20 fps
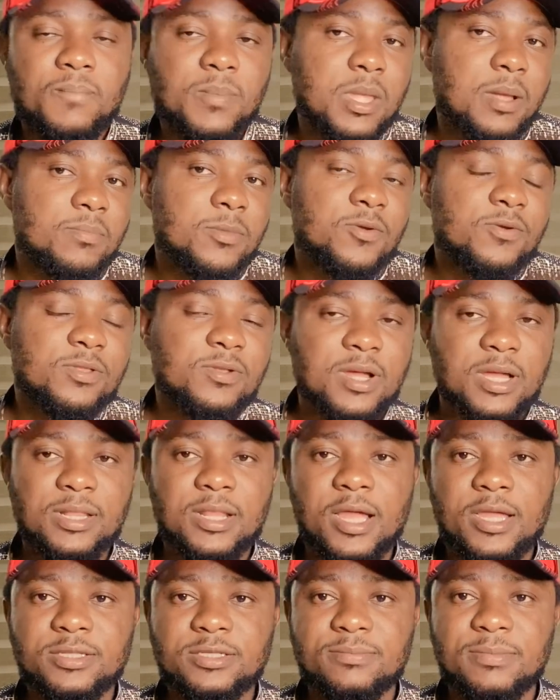I'm not going to
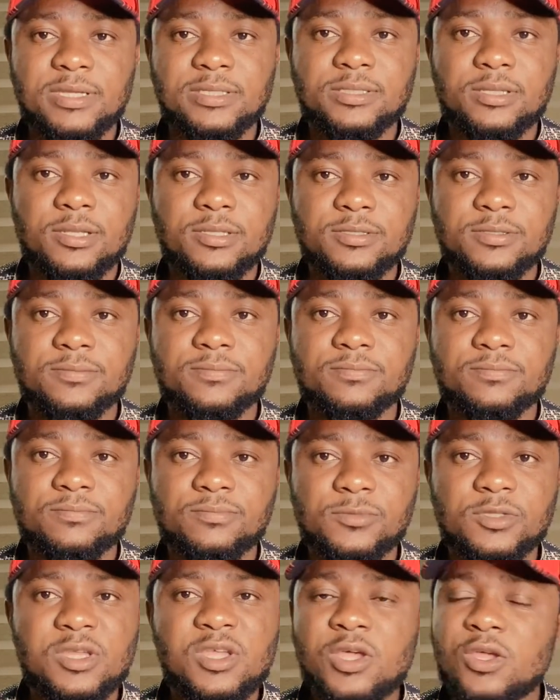allow it in my state.
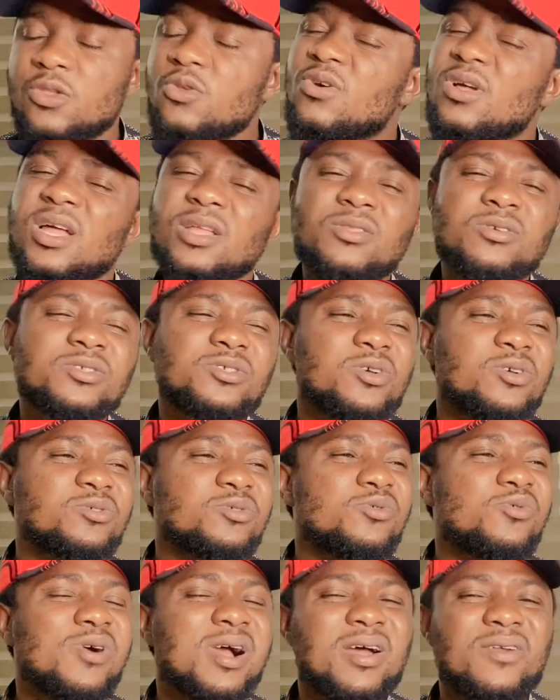You cannot
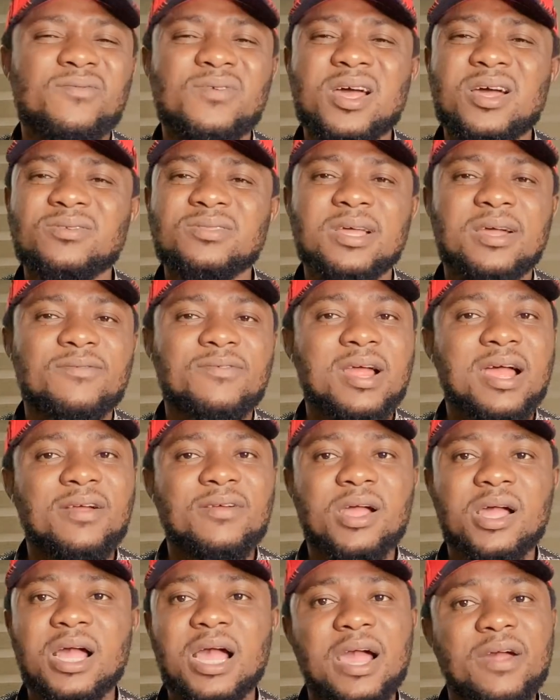just go around
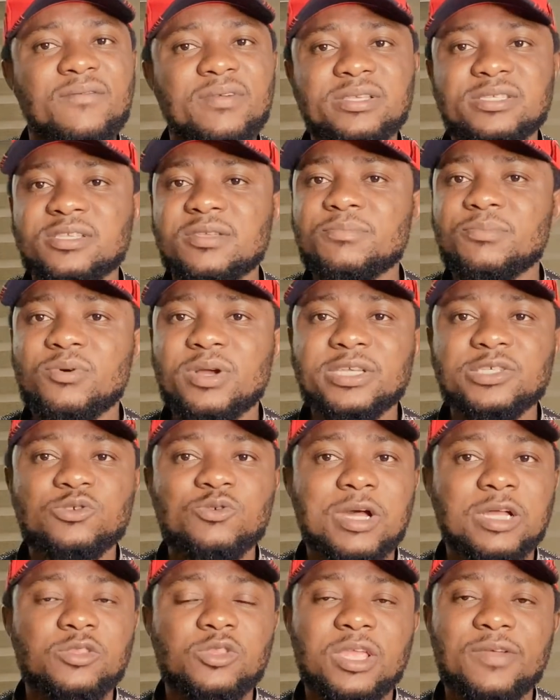arresting boys
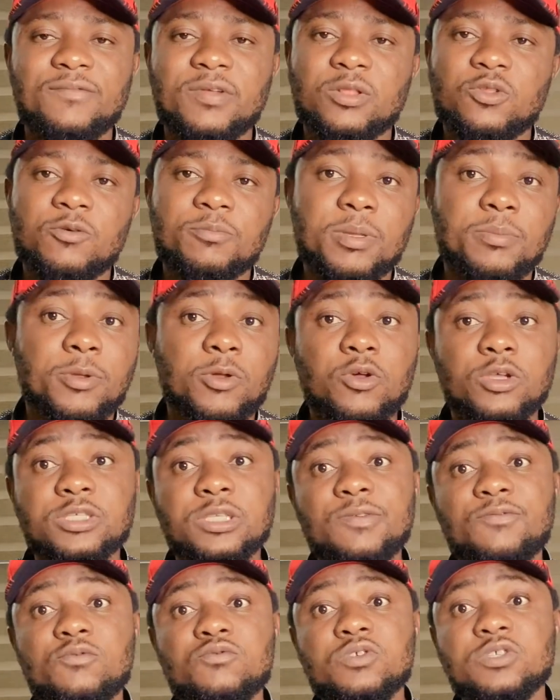who are developing. Because
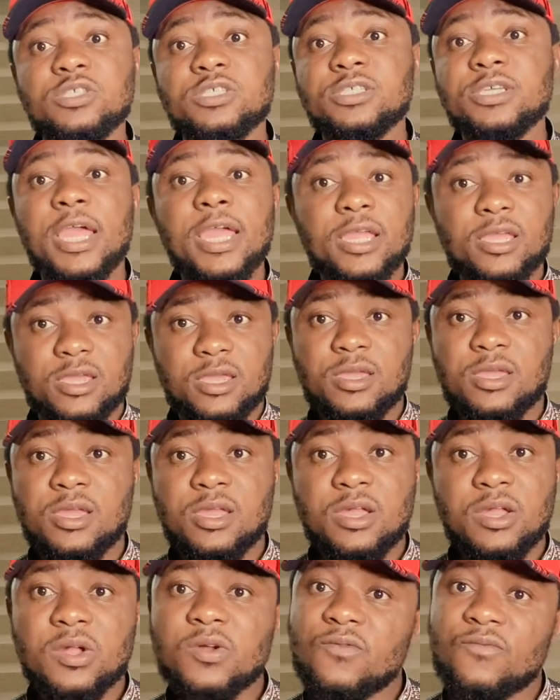if you check
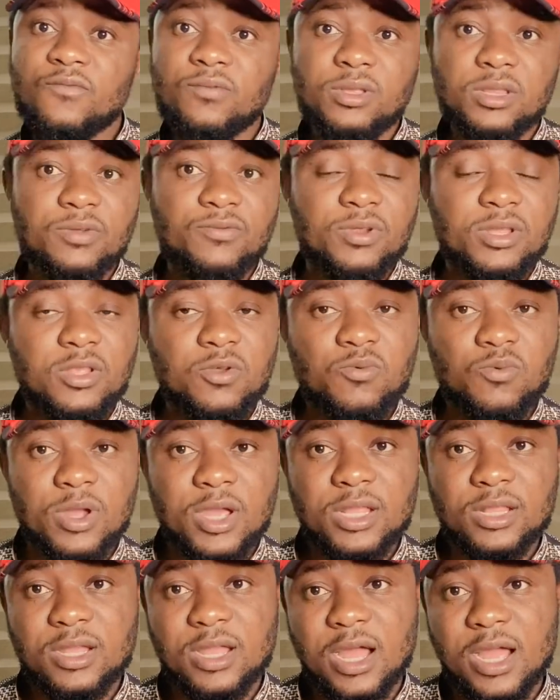really, really
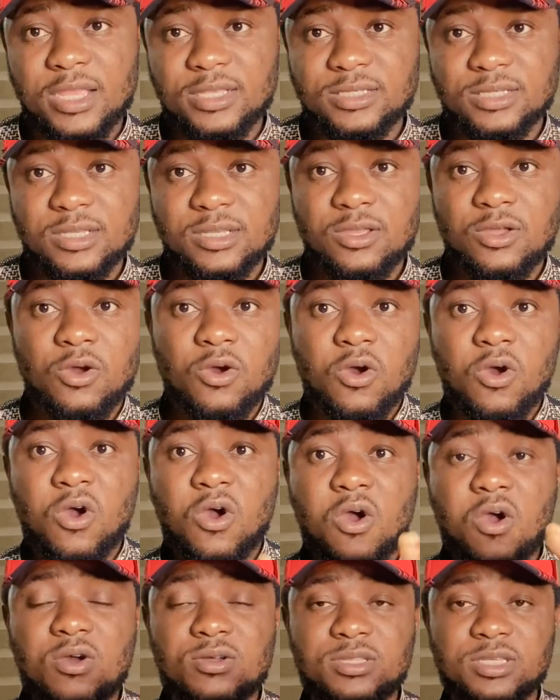well, guys,
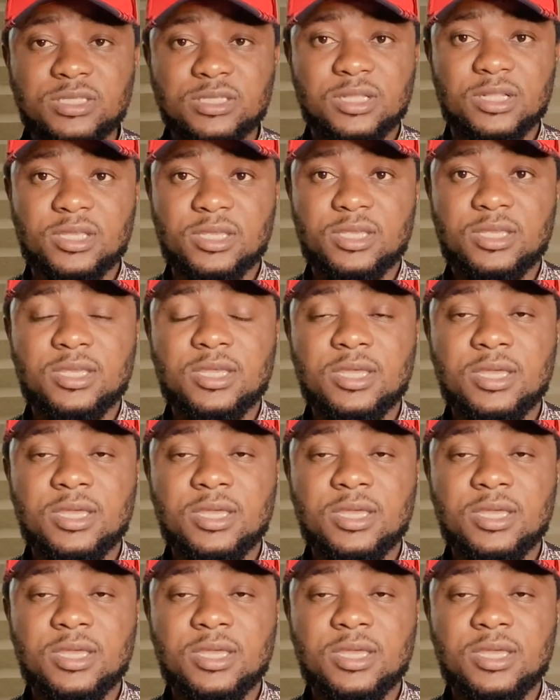honestly,